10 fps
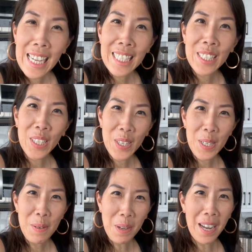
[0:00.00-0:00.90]
guys,
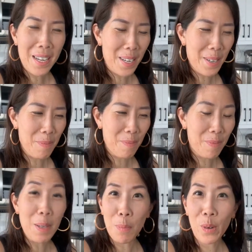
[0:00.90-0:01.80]
good
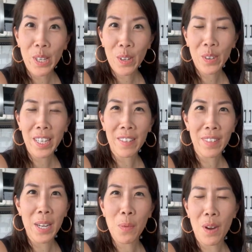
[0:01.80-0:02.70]
morning or good
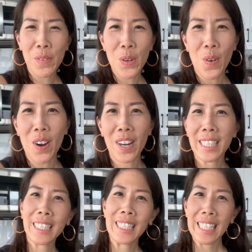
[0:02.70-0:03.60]
evening, wherever you are,
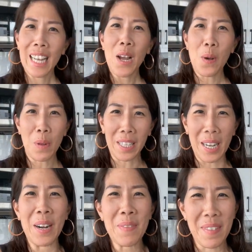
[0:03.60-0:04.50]
and
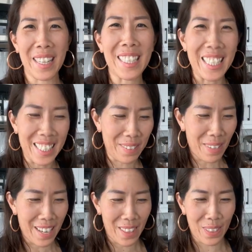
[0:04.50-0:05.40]
welcome. This is
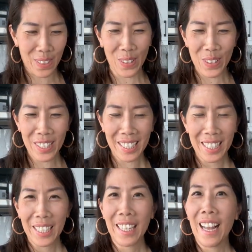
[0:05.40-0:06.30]
my
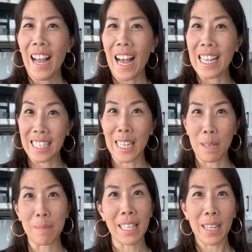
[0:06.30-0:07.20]
third
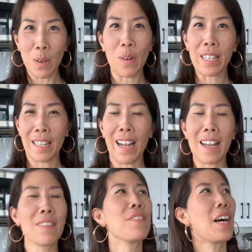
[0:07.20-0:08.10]
attempt at going
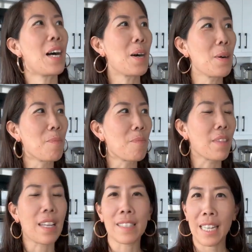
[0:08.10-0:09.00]
live,
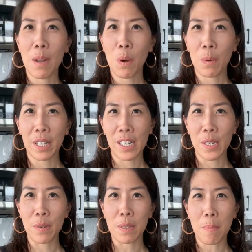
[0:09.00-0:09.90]
and today what we're going to
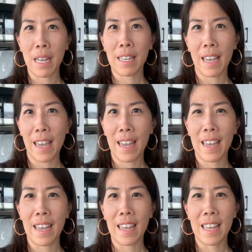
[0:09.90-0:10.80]
do is make
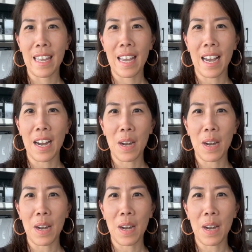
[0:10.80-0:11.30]
a